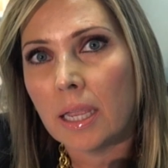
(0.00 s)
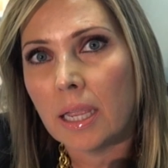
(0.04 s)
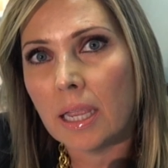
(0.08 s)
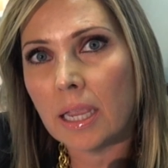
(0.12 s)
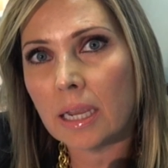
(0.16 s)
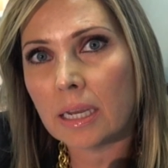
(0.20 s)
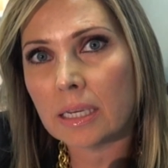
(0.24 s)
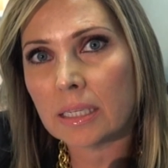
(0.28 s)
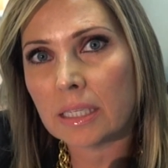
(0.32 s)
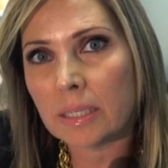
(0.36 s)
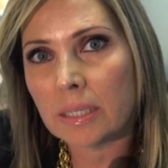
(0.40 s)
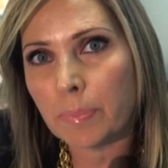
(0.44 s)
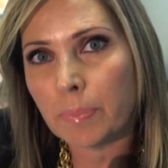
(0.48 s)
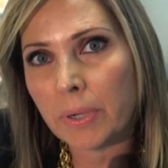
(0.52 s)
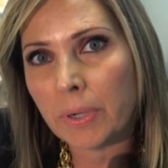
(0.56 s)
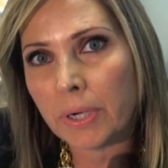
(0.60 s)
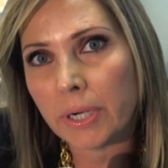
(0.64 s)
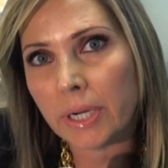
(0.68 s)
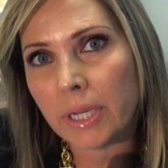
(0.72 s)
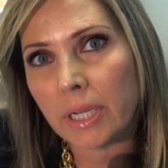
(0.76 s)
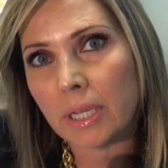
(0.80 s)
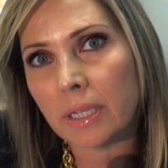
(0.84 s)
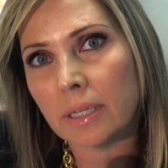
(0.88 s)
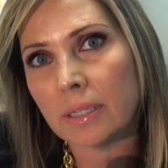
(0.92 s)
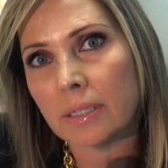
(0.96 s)

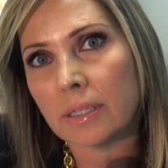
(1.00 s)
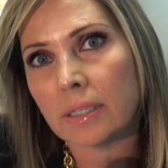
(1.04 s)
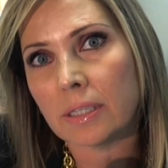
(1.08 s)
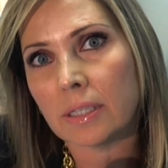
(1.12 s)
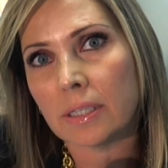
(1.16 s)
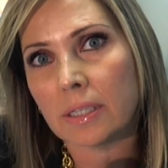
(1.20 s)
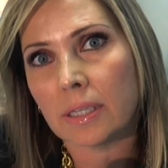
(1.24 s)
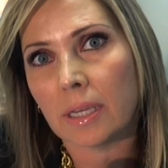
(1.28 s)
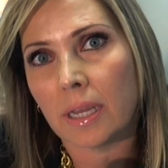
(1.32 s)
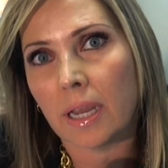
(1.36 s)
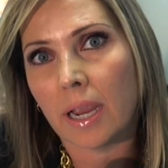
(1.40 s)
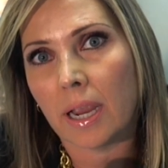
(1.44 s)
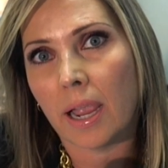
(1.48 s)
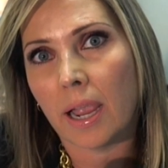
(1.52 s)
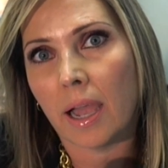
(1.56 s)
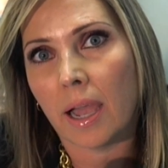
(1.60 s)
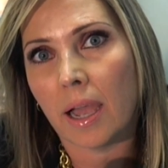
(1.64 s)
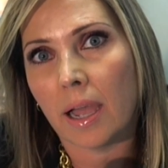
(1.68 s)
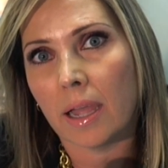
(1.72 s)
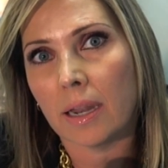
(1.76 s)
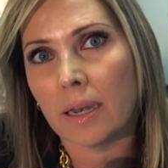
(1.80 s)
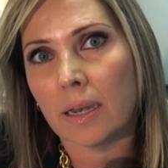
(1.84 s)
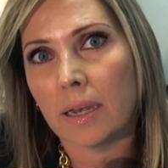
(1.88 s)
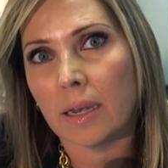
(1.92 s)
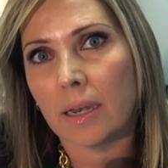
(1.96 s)
experience
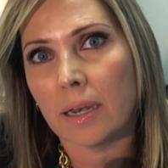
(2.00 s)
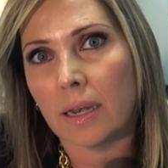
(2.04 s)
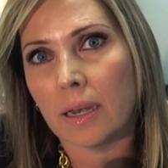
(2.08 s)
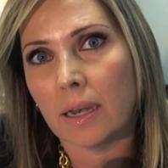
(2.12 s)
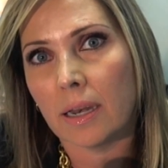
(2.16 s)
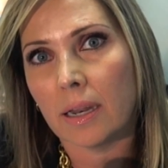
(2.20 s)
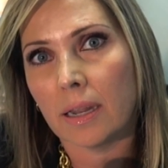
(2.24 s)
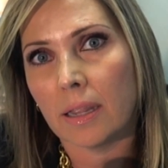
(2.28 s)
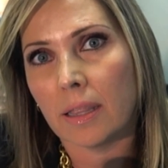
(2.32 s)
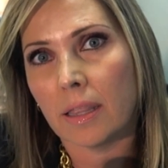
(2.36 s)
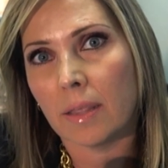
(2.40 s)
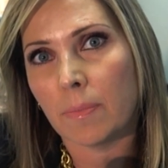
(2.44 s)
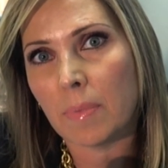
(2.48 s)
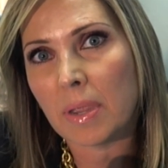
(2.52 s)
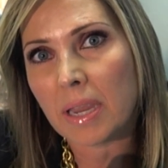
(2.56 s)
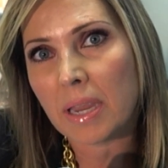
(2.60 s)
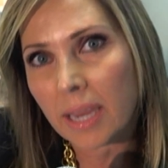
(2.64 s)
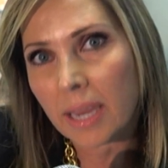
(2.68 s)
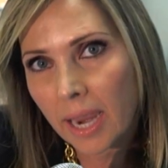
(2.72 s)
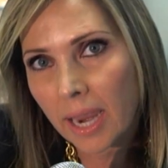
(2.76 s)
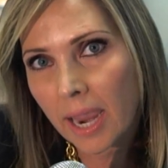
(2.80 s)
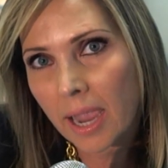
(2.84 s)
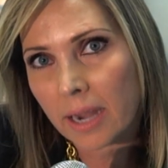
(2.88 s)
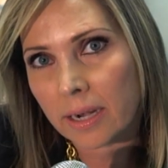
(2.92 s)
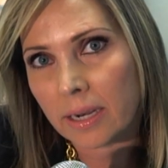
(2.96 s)
and the
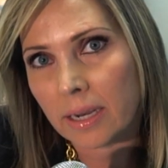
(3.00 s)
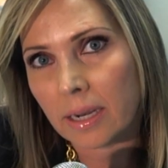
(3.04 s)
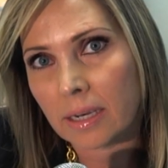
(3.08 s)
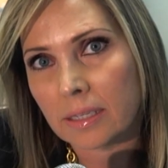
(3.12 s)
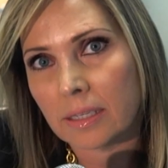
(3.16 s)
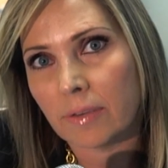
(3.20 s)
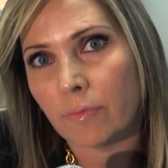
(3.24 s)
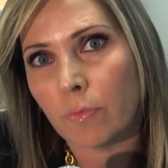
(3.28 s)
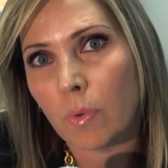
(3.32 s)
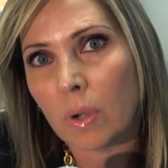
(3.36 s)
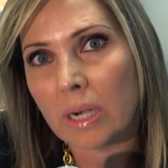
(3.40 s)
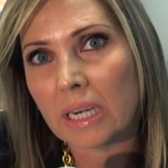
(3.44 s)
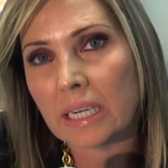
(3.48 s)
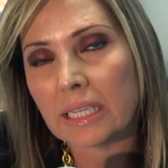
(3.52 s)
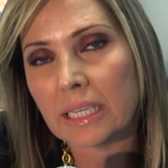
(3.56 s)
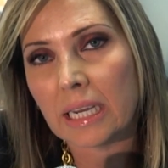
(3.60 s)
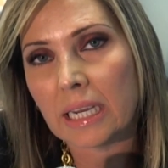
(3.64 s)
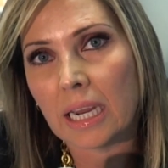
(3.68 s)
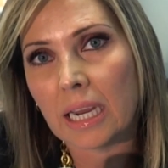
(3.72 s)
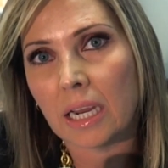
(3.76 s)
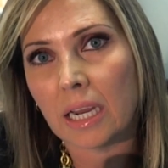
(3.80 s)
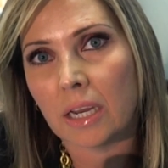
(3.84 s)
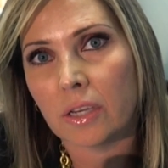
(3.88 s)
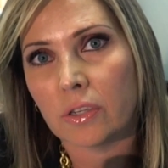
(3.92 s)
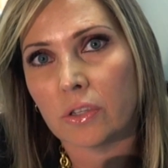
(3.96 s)
mechanics of what it
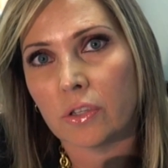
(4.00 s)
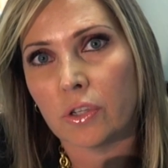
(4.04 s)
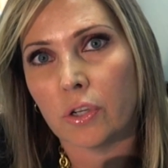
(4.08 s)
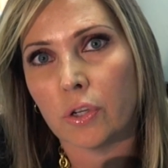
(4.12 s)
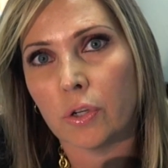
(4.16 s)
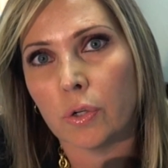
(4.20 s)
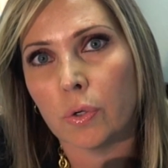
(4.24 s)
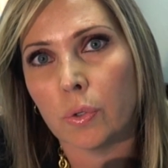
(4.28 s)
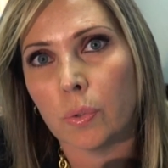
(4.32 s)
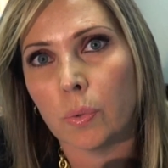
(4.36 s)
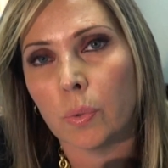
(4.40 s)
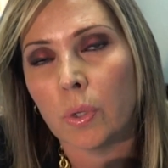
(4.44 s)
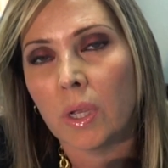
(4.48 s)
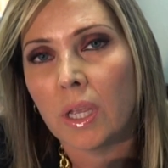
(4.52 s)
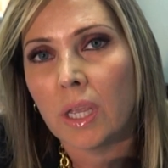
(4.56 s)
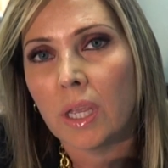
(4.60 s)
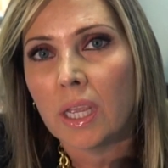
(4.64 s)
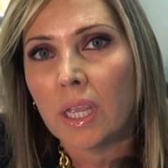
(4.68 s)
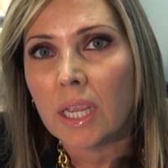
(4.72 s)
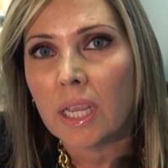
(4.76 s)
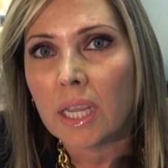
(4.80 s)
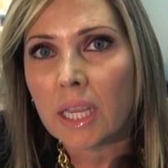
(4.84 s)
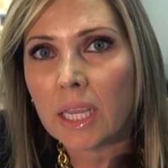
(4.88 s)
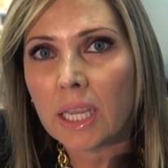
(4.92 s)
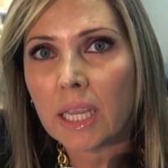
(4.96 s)
takes to
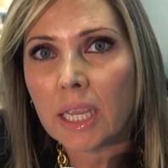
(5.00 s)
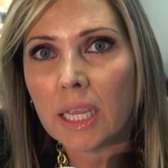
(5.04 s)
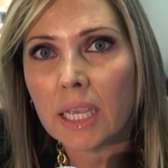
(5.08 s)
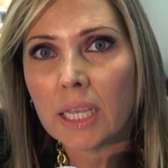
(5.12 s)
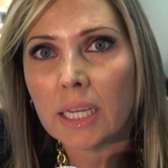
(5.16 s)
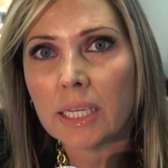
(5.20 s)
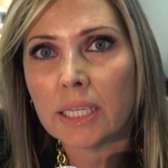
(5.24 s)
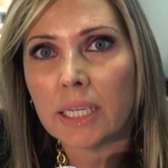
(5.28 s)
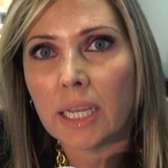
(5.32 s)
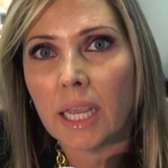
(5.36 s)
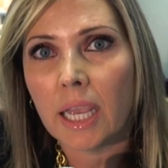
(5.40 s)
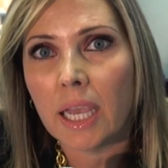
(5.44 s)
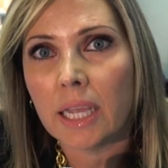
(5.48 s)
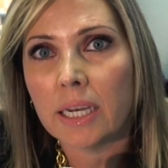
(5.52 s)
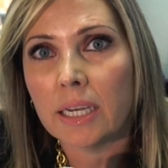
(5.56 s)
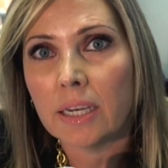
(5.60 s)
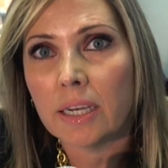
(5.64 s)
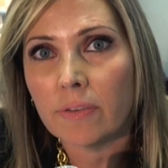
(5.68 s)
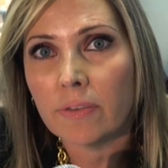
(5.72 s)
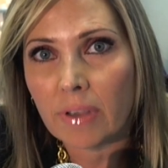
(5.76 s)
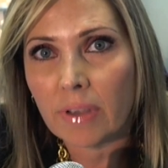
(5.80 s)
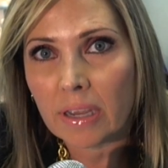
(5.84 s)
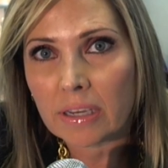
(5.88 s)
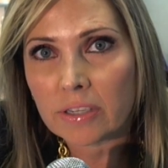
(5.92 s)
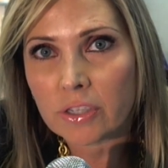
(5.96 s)
get an
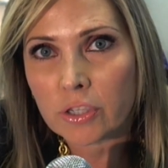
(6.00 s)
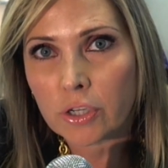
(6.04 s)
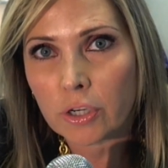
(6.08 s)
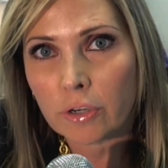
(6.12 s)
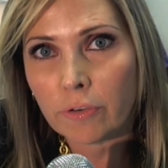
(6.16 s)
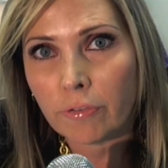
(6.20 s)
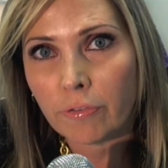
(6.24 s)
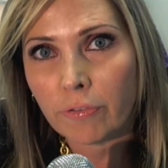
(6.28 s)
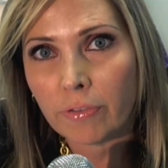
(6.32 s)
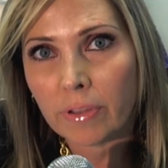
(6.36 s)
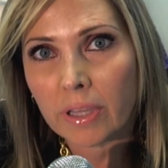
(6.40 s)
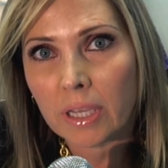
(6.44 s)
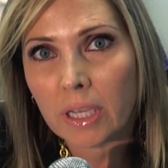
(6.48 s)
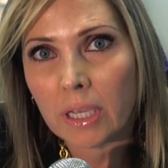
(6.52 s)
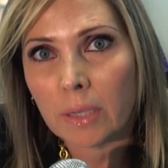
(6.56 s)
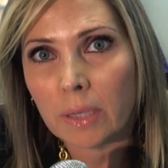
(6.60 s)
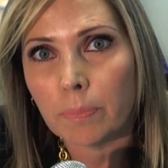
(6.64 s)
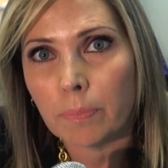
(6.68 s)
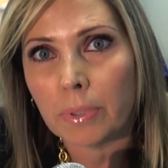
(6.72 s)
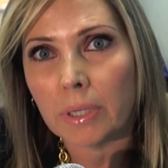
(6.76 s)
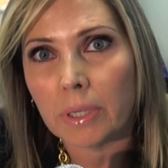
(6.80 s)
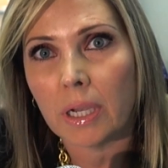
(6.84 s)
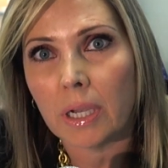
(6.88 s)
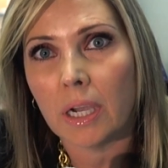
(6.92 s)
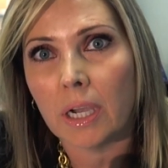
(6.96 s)
investor
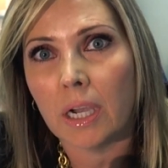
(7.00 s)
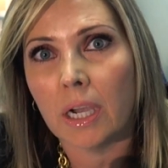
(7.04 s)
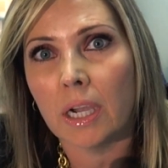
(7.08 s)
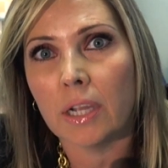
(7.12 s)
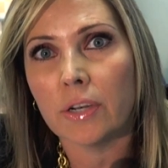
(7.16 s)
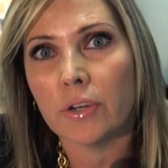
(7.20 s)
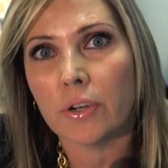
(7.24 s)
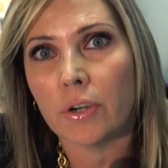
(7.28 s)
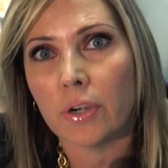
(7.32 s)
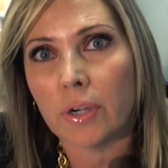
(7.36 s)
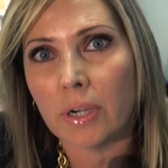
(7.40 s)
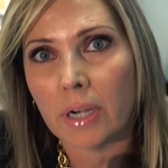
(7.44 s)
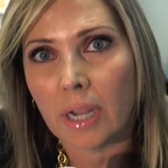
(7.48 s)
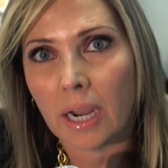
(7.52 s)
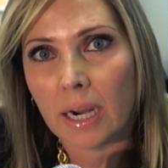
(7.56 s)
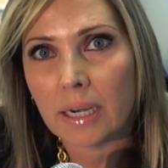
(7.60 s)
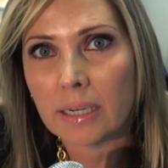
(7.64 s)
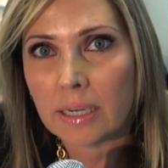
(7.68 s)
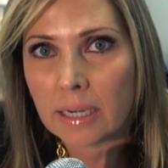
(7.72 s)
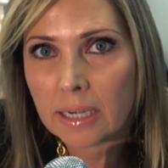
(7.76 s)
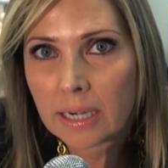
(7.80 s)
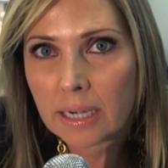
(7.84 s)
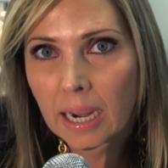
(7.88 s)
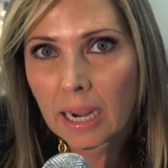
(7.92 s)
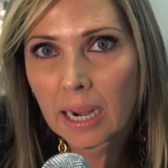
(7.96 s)
flip under
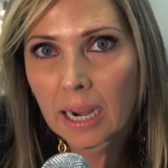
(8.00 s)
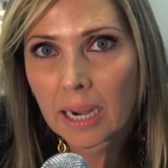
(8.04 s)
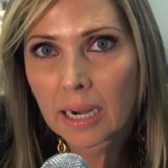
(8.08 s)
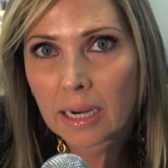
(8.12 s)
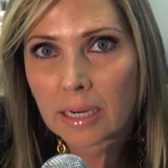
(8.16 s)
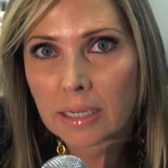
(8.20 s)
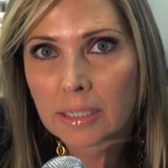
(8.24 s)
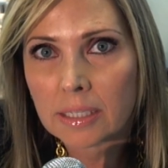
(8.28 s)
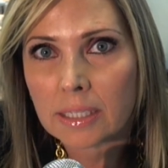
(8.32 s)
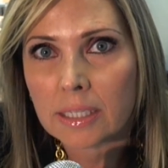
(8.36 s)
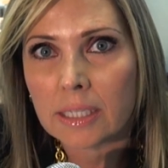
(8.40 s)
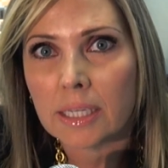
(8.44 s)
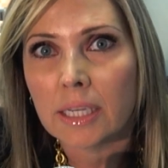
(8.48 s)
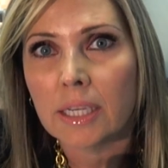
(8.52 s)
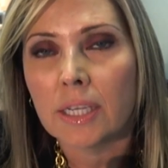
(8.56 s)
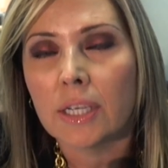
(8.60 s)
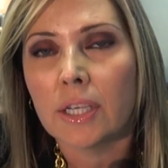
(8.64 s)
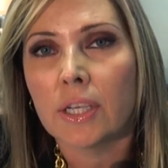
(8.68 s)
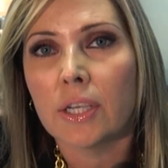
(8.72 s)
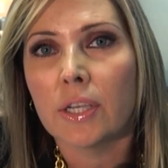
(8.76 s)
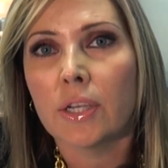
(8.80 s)
90 days